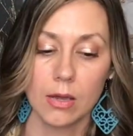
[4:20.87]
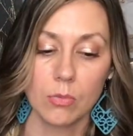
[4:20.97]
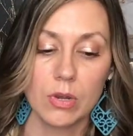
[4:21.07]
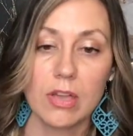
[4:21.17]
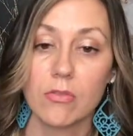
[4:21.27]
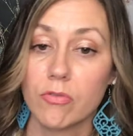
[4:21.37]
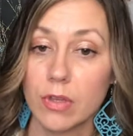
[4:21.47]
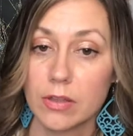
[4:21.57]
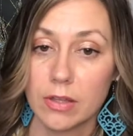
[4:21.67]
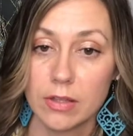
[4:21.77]
We have
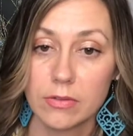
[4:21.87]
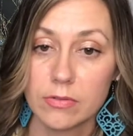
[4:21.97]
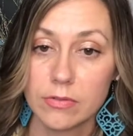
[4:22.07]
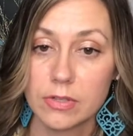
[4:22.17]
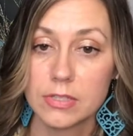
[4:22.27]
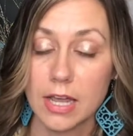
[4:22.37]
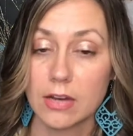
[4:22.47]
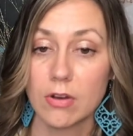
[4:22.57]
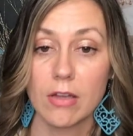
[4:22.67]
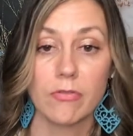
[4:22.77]
the
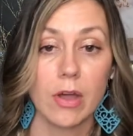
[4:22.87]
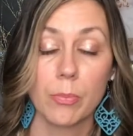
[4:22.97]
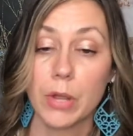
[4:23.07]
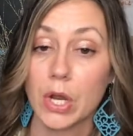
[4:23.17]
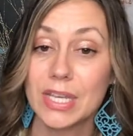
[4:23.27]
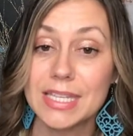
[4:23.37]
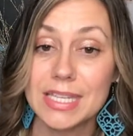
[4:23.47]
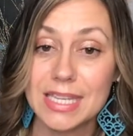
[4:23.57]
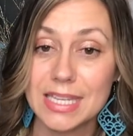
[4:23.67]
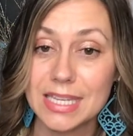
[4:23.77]
digraph vowel pair
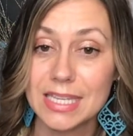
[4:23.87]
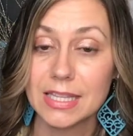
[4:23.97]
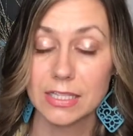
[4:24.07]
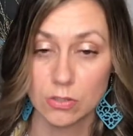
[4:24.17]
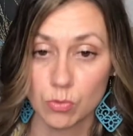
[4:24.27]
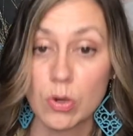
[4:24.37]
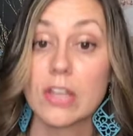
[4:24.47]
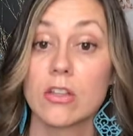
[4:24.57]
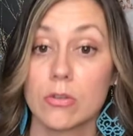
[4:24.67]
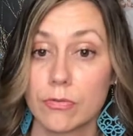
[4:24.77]
EE. That's a
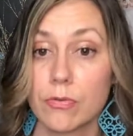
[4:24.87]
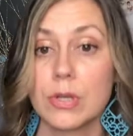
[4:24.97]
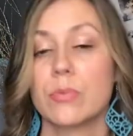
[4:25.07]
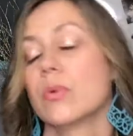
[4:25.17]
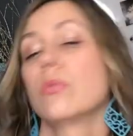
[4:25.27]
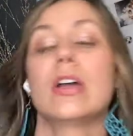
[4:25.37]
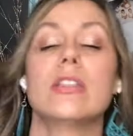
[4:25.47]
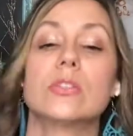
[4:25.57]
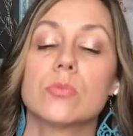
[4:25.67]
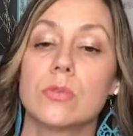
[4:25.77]
regular, frequent way.
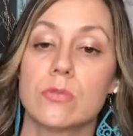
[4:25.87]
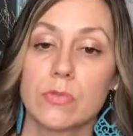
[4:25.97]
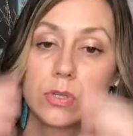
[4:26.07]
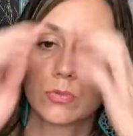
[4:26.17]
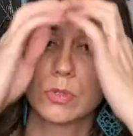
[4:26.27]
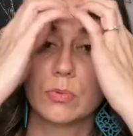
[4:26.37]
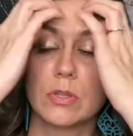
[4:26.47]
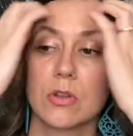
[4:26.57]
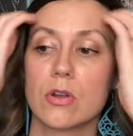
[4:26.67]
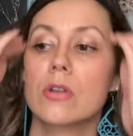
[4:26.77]
That's one of the first ones we
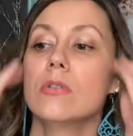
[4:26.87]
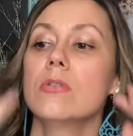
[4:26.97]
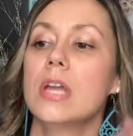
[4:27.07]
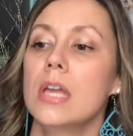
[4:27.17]
learn.